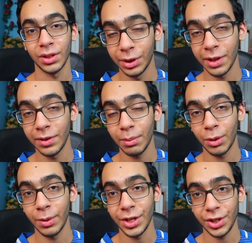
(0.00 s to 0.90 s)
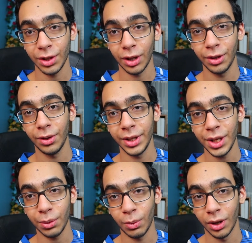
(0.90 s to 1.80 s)
It would give them a ratio
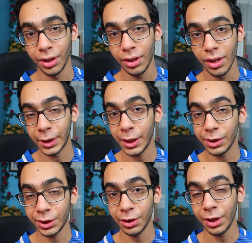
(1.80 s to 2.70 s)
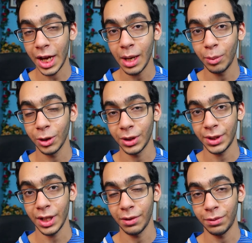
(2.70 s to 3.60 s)
underneath 1, but they are still able to
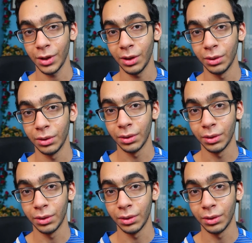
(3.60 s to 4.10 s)
stay afloat.